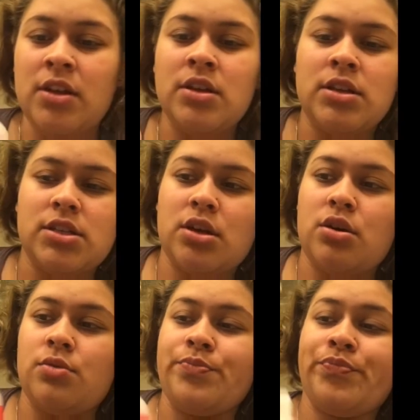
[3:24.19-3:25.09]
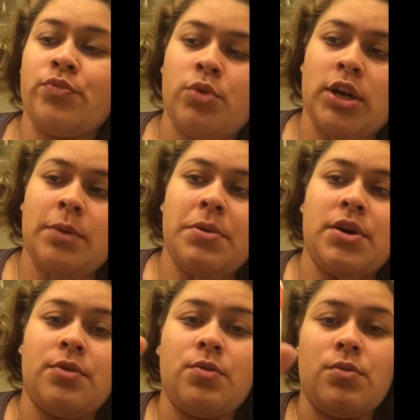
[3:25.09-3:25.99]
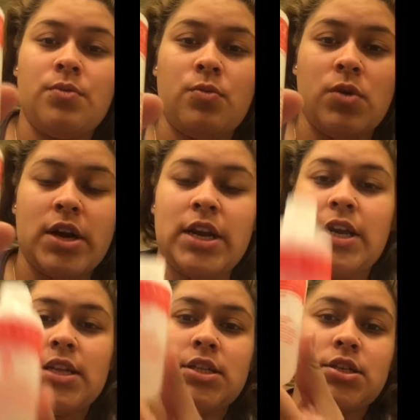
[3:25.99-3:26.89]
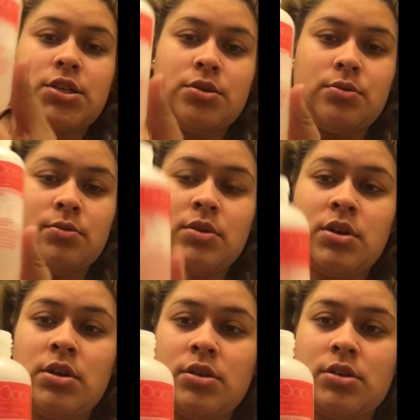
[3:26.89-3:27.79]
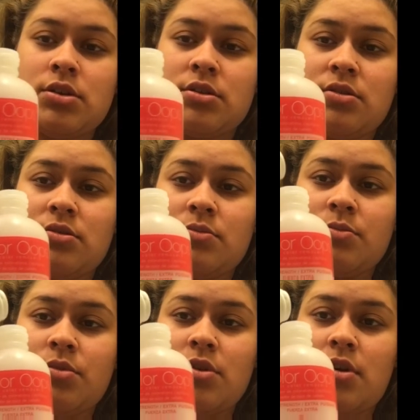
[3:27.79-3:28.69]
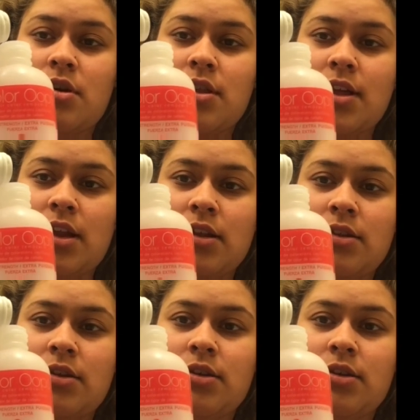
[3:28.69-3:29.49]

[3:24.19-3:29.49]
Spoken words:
So we're gonna put 1 into 2. So put all that in there.